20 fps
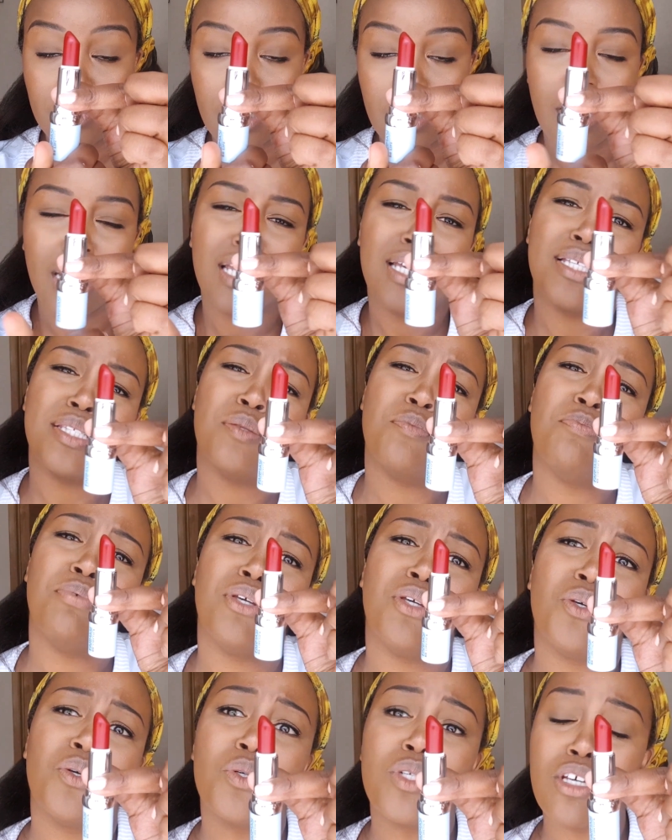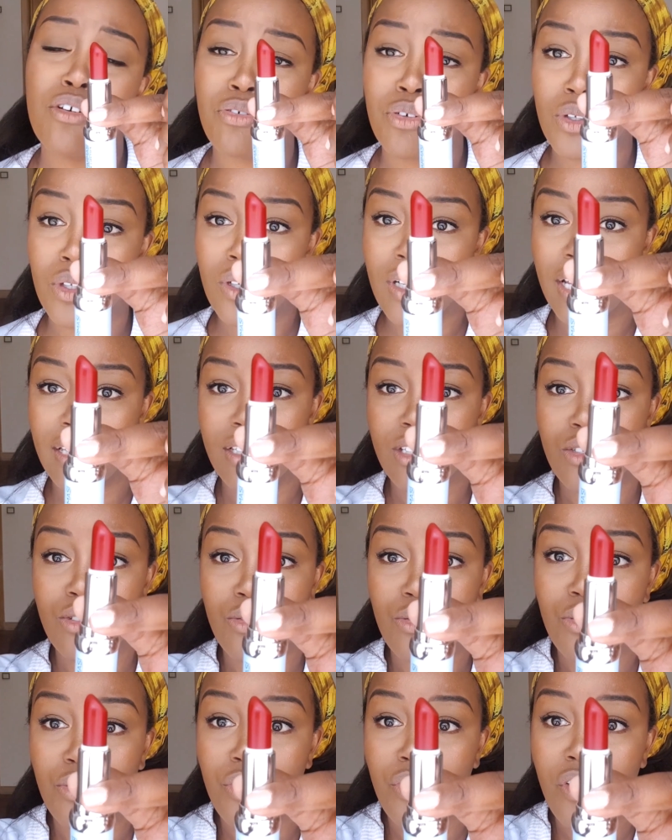It's beautiful. Look at this
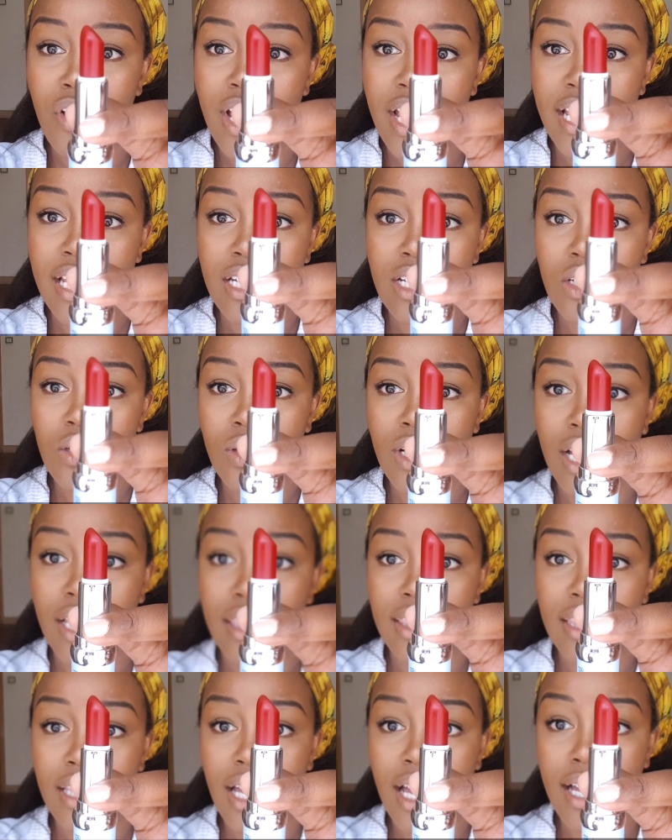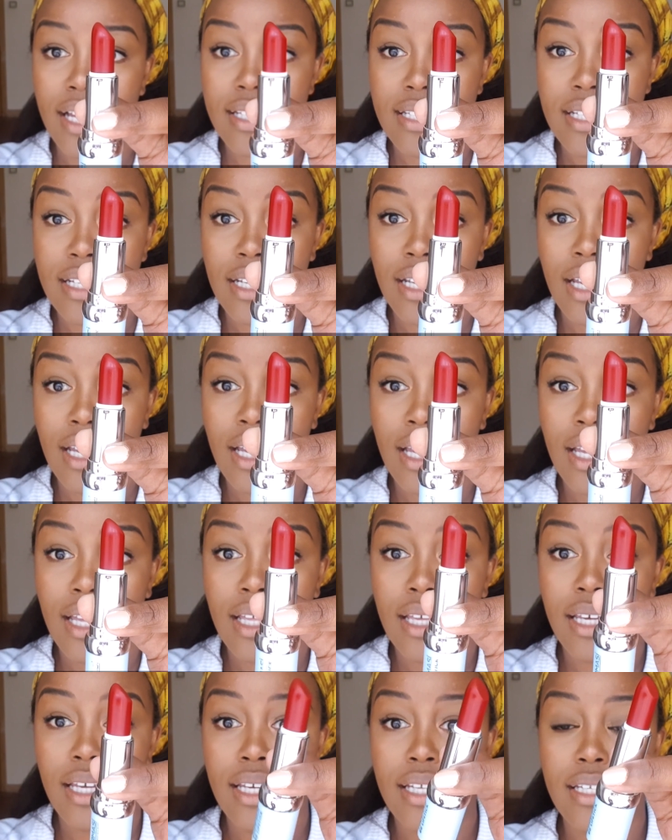red. Look at that.
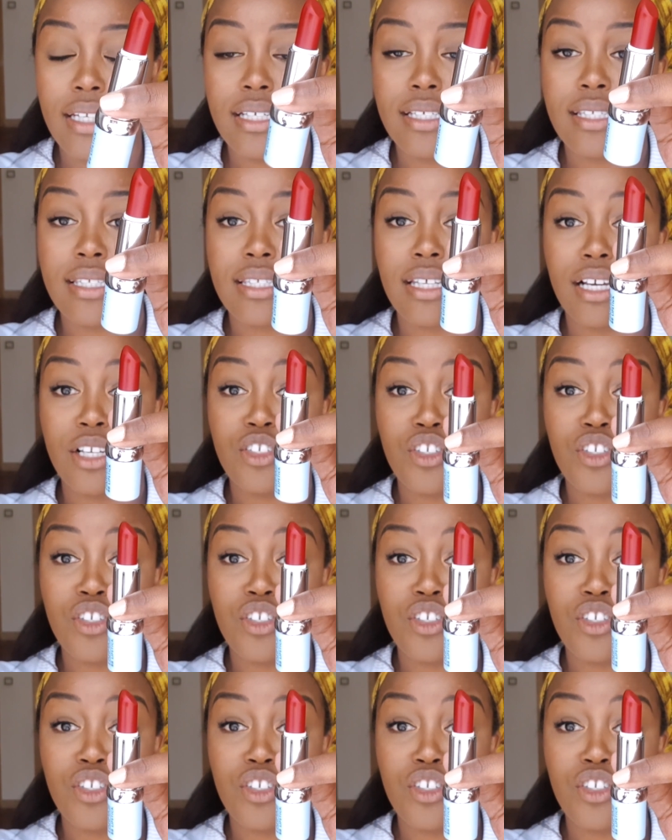It is such